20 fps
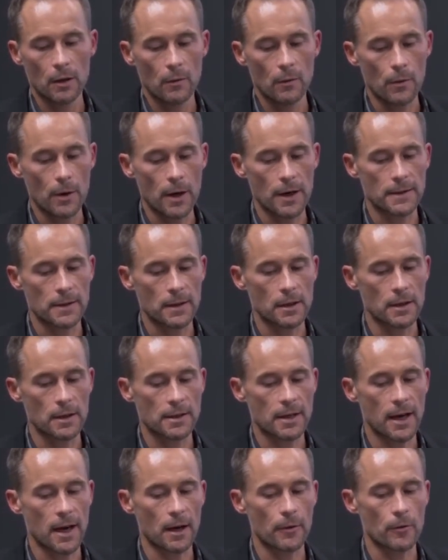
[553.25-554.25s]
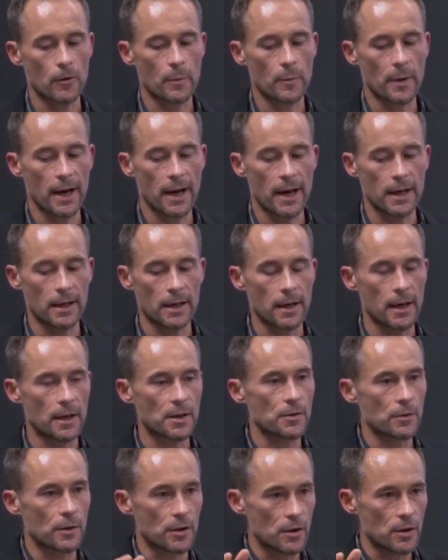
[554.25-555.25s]
Whereas the intact group had an
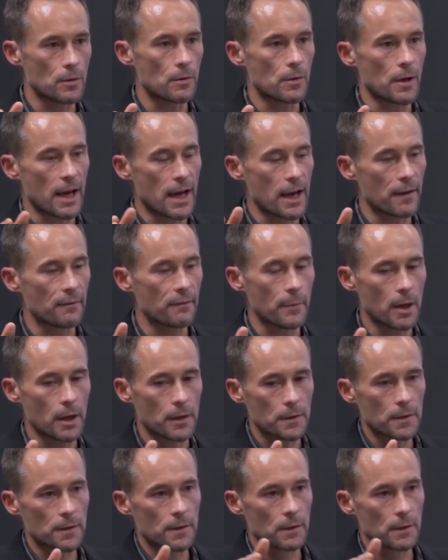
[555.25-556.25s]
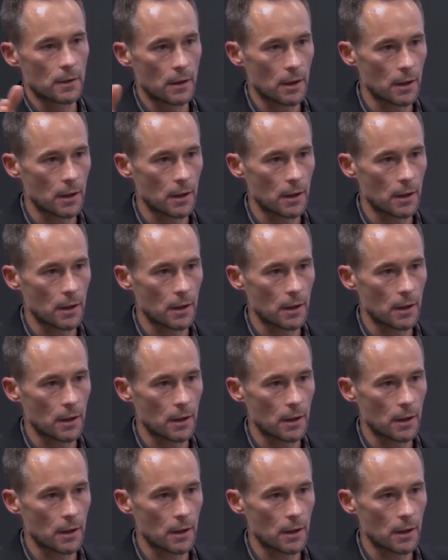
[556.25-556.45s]
extra 2.5 months